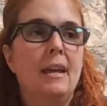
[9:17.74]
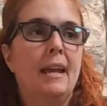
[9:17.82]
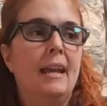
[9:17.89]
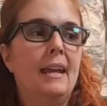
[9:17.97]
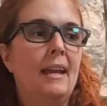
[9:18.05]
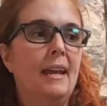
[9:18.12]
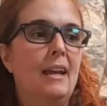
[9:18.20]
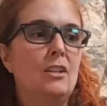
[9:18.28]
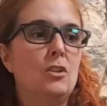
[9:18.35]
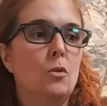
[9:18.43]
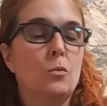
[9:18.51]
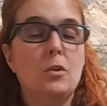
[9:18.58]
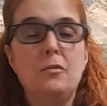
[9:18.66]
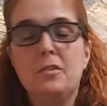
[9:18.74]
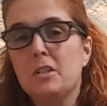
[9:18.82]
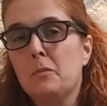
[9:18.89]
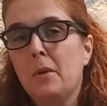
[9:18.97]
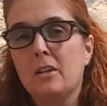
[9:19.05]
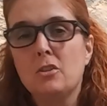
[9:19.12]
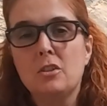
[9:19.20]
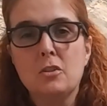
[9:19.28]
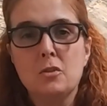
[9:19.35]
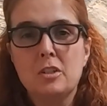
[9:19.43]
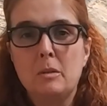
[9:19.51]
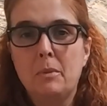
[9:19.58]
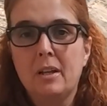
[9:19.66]
And roof inspections are
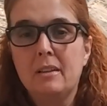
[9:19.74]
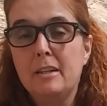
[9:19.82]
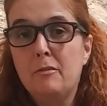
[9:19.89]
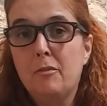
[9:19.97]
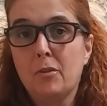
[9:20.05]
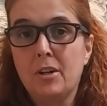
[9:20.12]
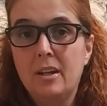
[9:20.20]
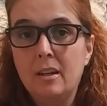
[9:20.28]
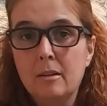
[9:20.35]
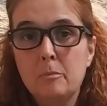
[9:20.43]
typically free.